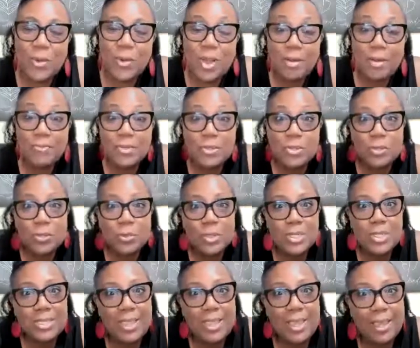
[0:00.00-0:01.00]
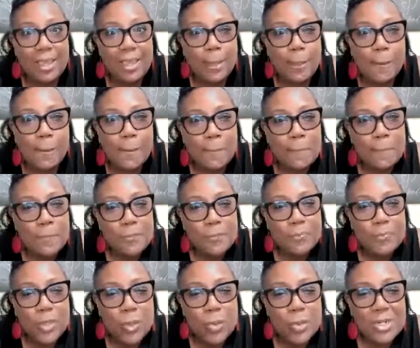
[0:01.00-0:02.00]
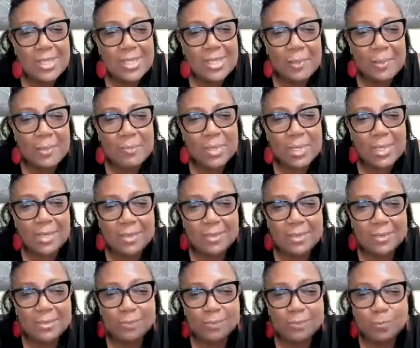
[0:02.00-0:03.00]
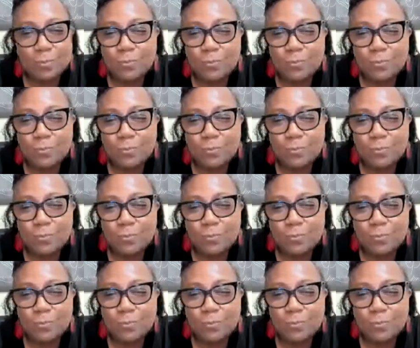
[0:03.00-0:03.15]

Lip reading: How often do we say, what did that mean?